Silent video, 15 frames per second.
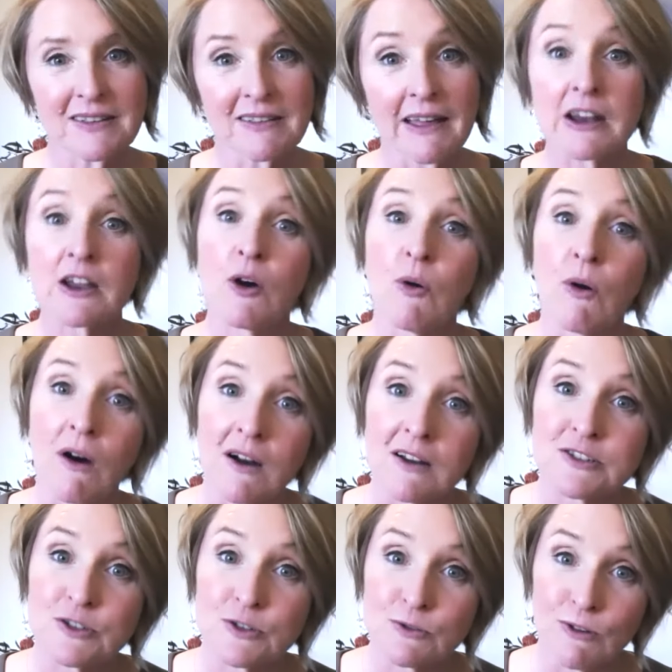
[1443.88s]
let it go on
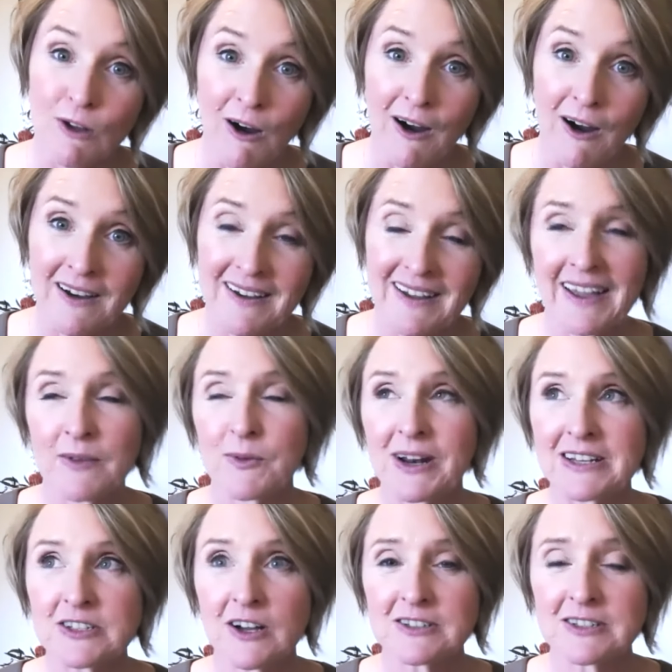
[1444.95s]
too long. And when I
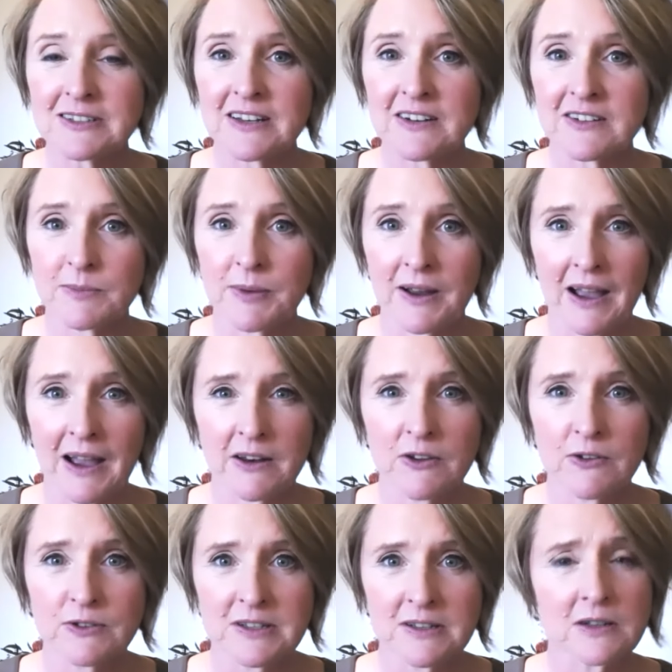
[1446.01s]
talk to leaders about how do
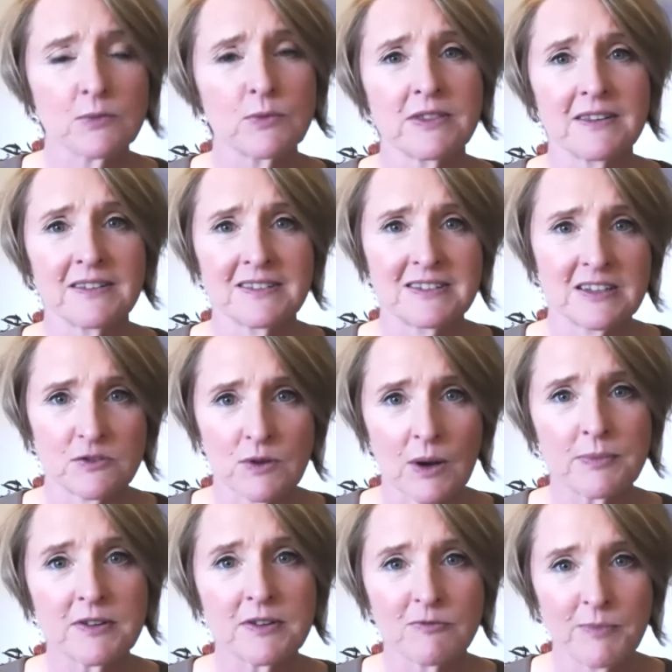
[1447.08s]
you deal with this
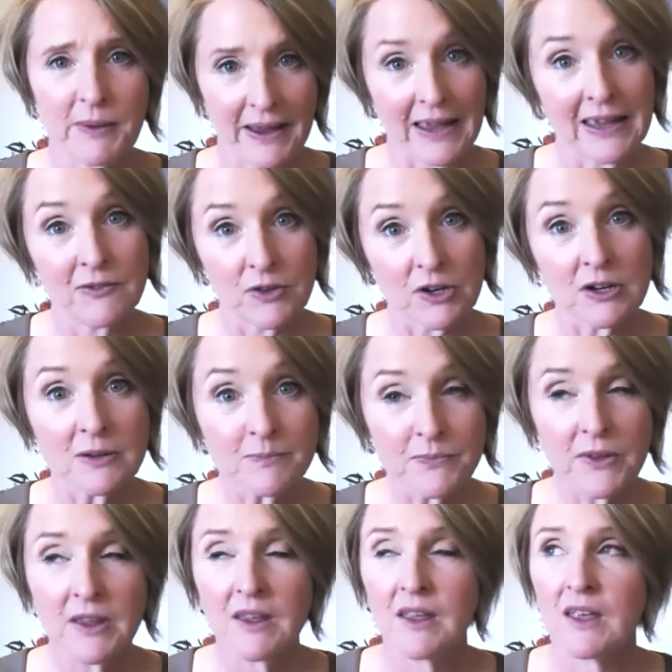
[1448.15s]
disruptive behavior,
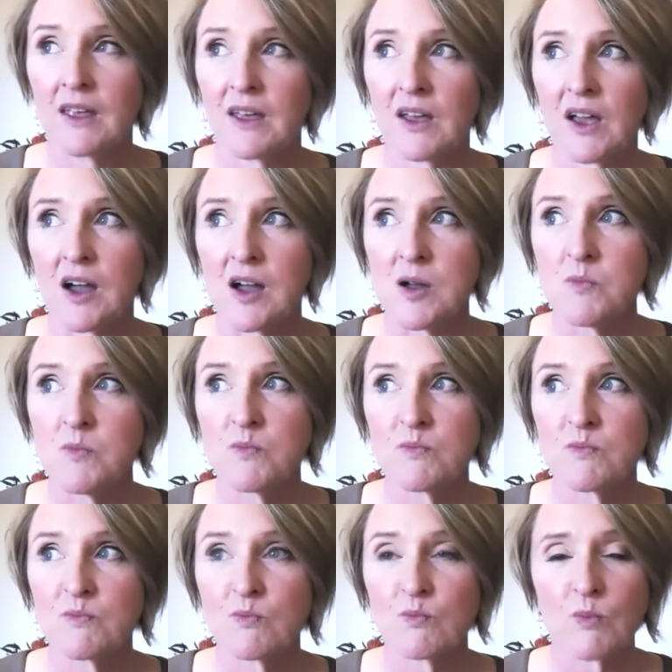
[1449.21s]
um,
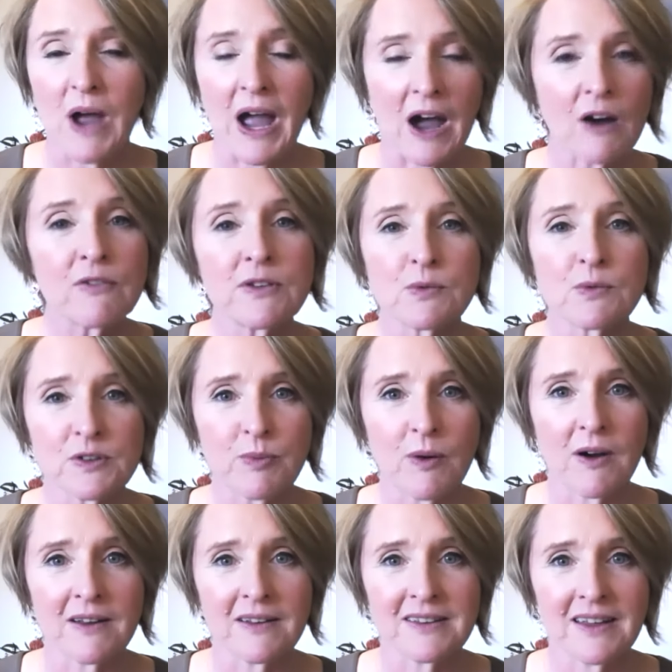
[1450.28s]
how have you
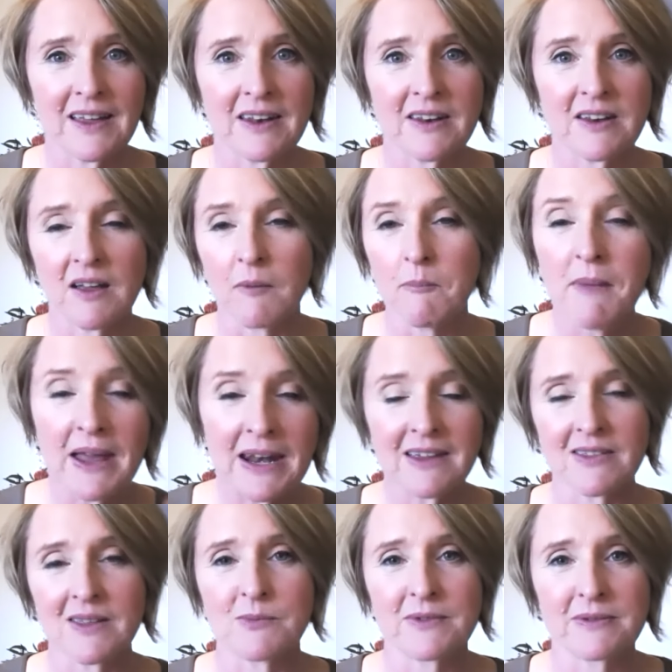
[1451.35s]
responded? And uh, many of
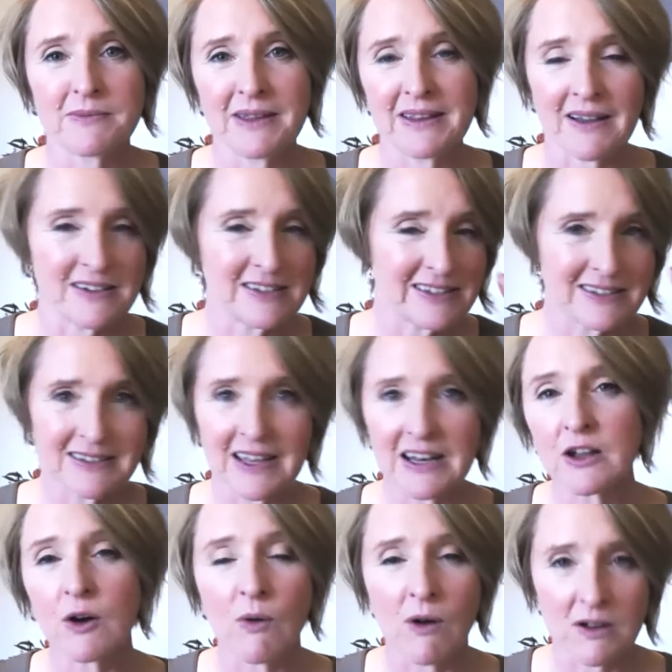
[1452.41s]
them admit, I just let it
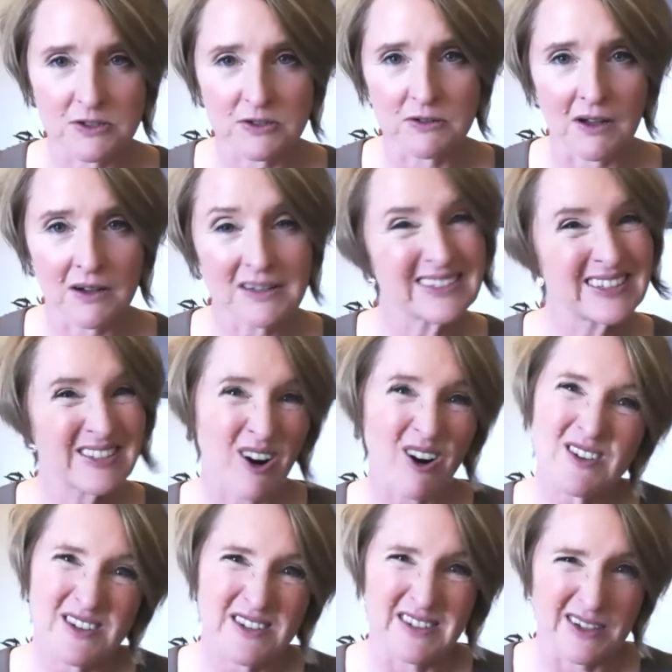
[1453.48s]
go on too long because it's
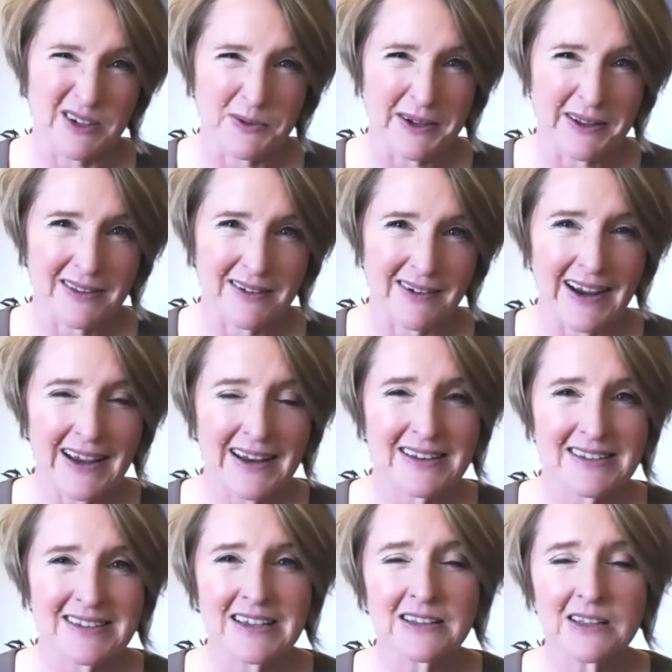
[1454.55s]
hard to deal with, right?
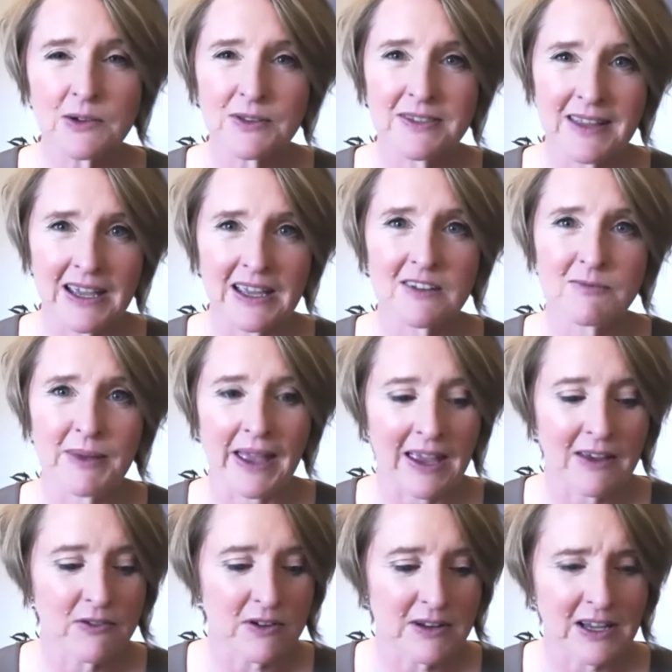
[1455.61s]
Dealing with negative
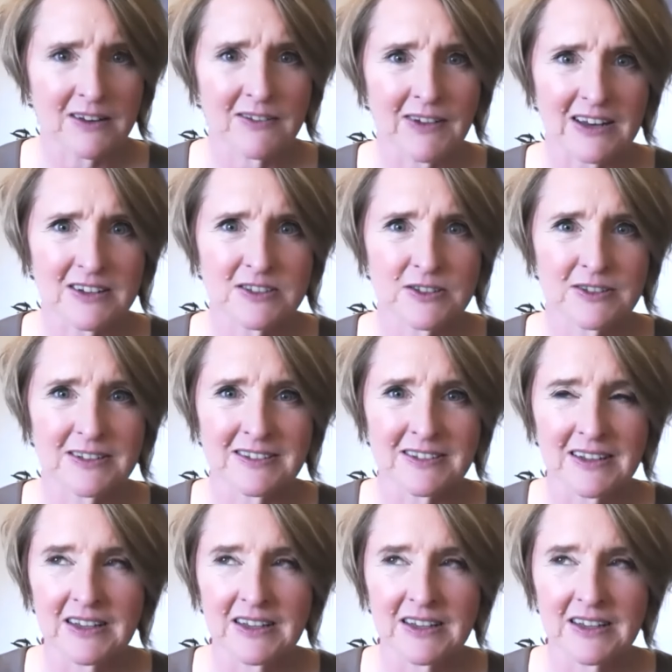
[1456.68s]
behavior, negative attitude is,